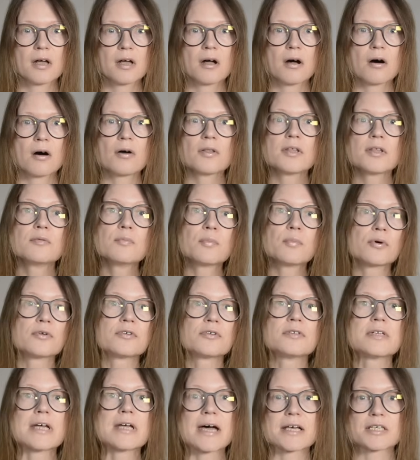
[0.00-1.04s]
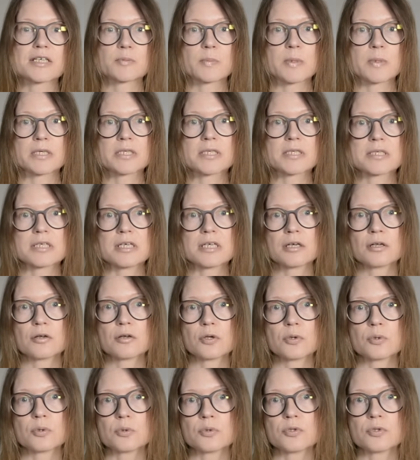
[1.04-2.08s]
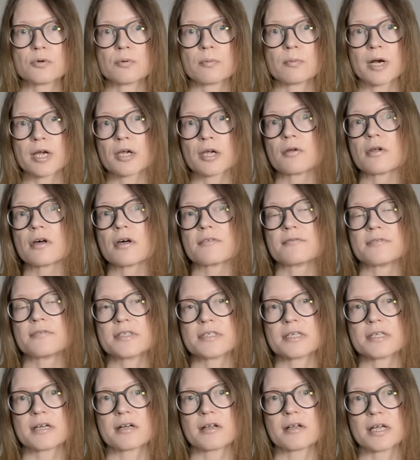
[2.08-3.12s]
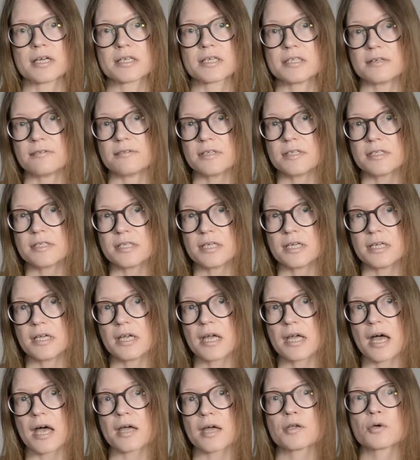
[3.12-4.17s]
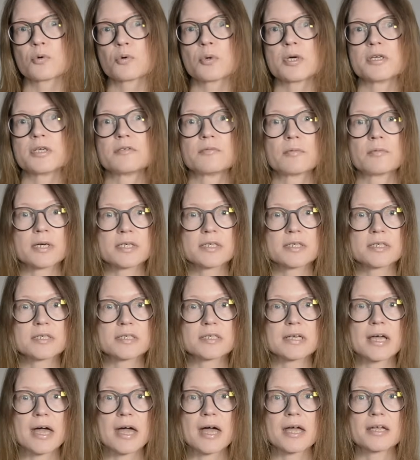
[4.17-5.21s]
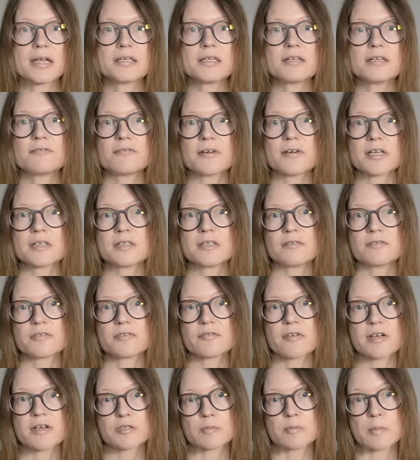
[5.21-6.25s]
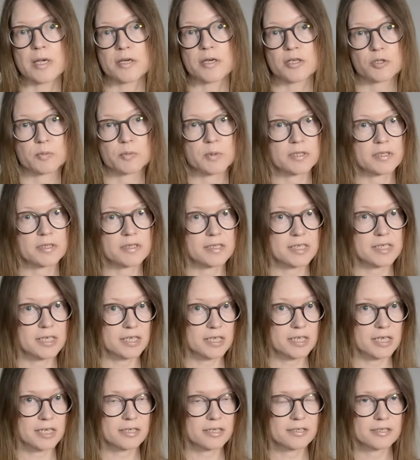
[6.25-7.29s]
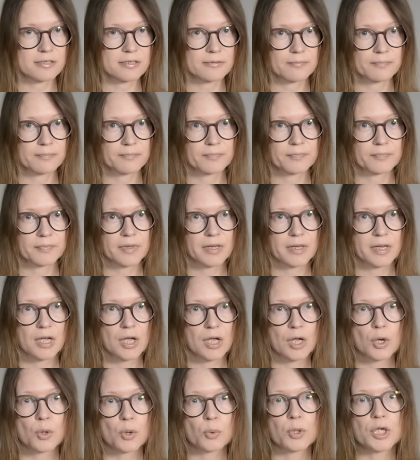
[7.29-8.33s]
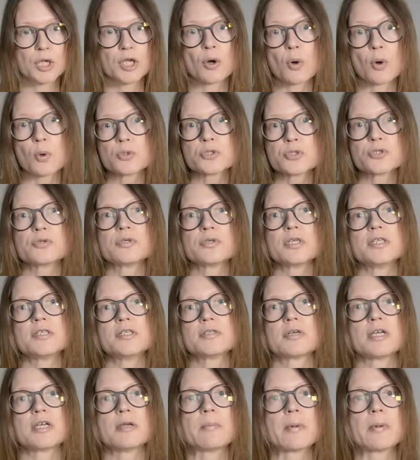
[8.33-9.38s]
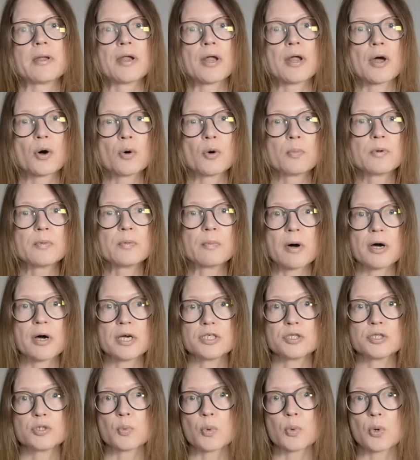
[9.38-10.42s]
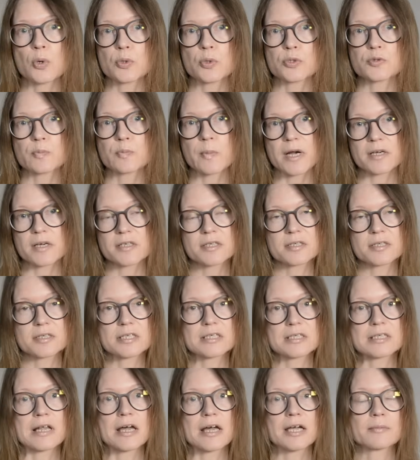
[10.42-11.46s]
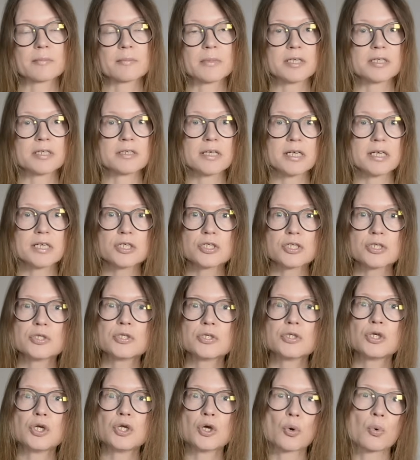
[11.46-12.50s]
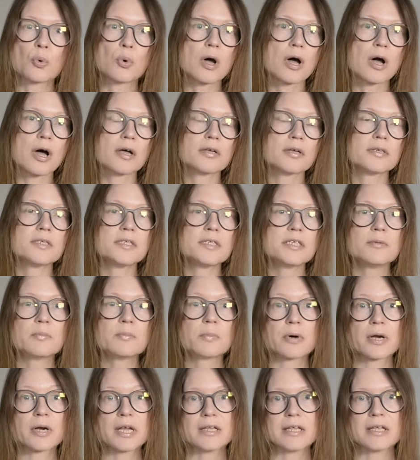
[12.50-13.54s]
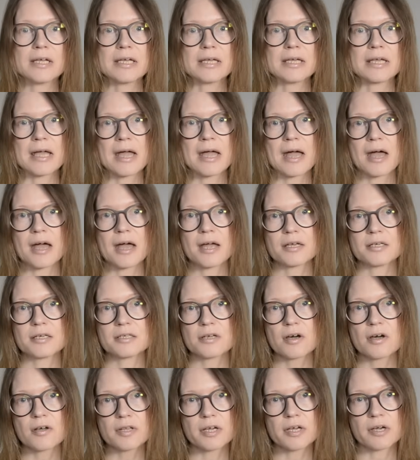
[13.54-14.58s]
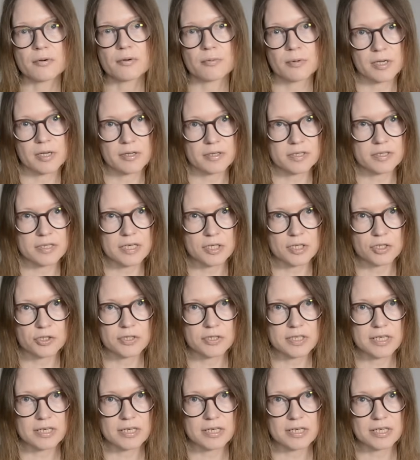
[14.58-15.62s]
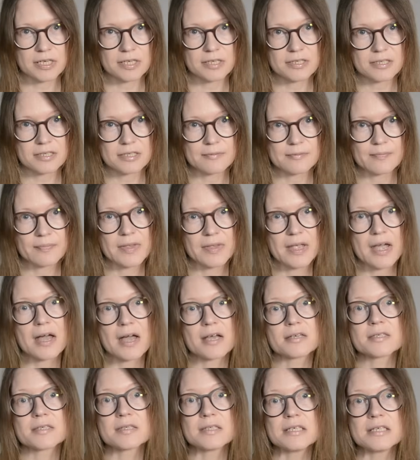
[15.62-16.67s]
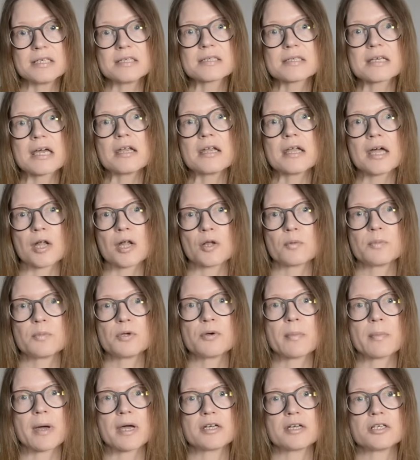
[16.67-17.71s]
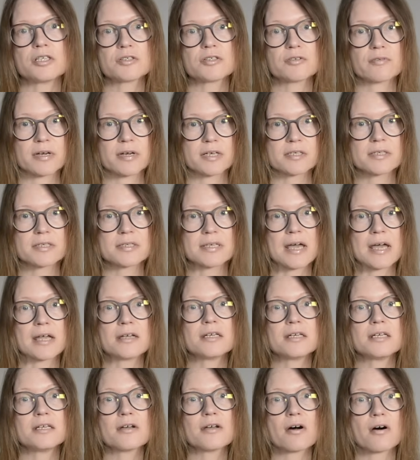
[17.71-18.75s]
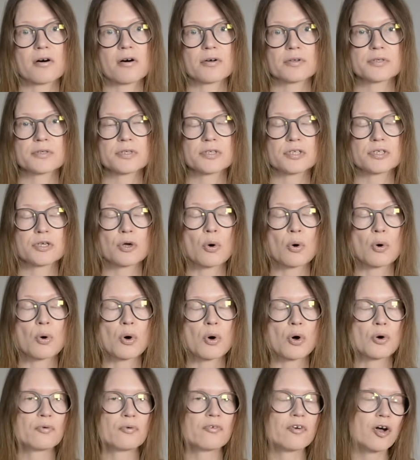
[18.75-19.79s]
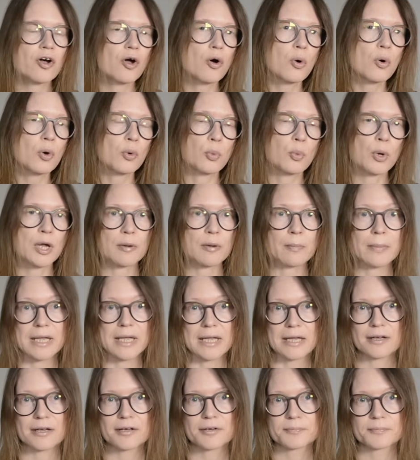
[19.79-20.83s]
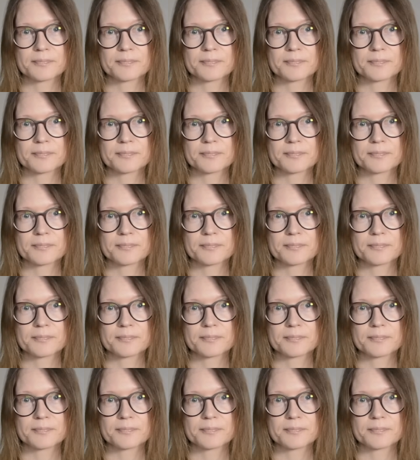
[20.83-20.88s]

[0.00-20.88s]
Other important aspects include regular physical activity, adequate rest, and effective stress management techniques. We also need to keep an open mind towards practices like meditation, yoga, deep breathing, and other relaxation techniques, as these can help you manage stress and enhance your overall well being.